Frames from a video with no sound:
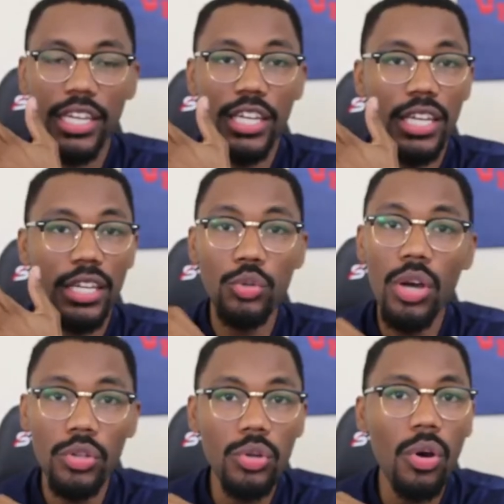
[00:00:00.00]
You
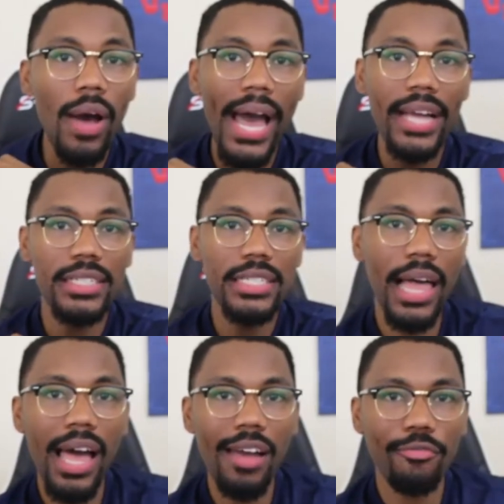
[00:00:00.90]
go IG
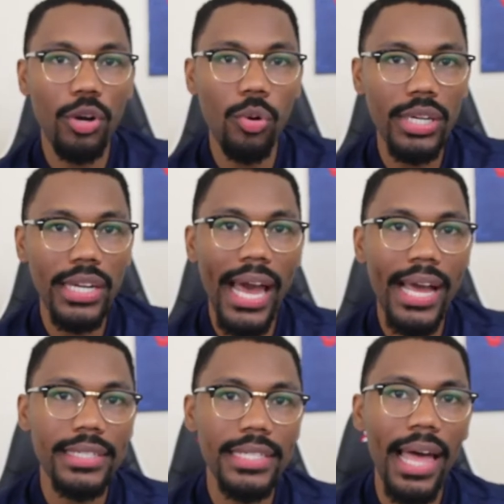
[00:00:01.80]
live, record the
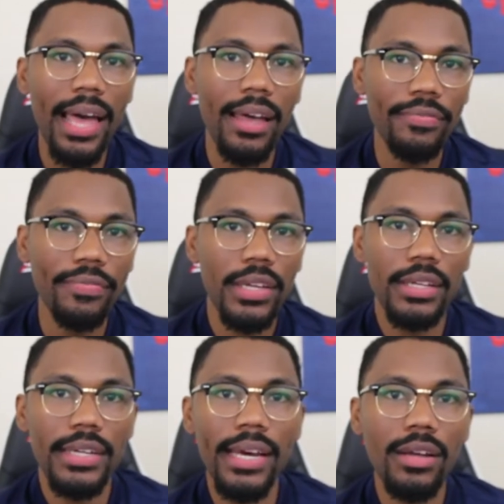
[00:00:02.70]
IG live,
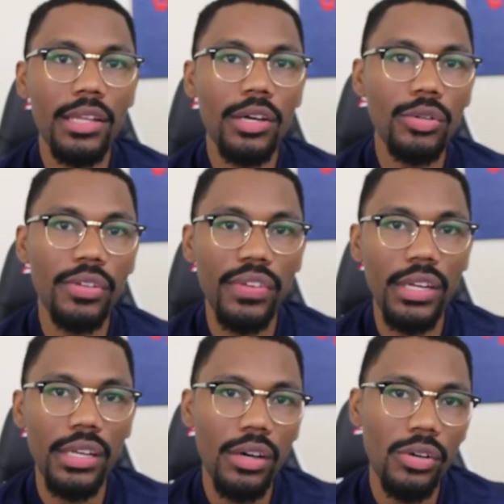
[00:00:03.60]
download the
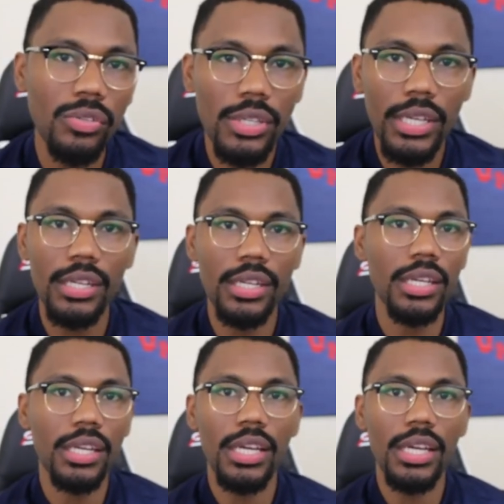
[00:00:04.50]
video, and
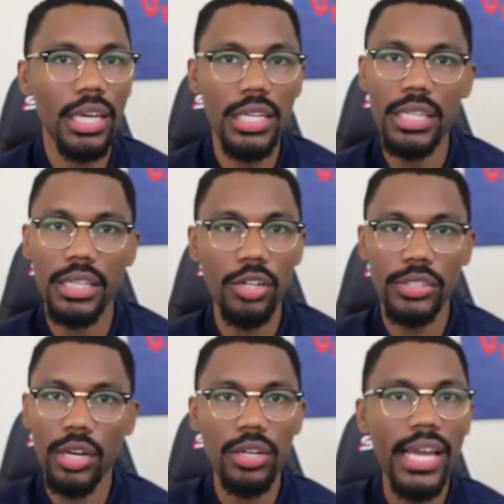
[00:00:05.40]

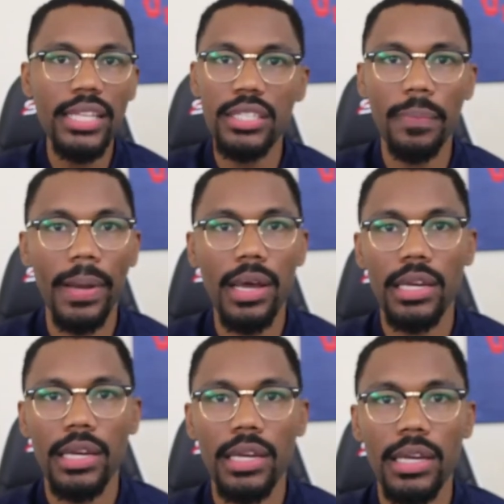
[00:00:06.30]
then turn that into the
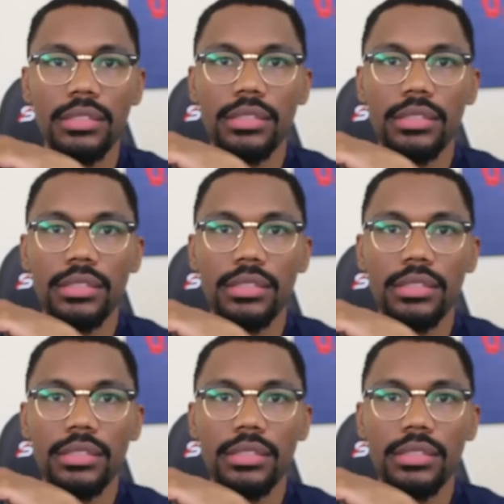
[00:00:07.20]
podcast.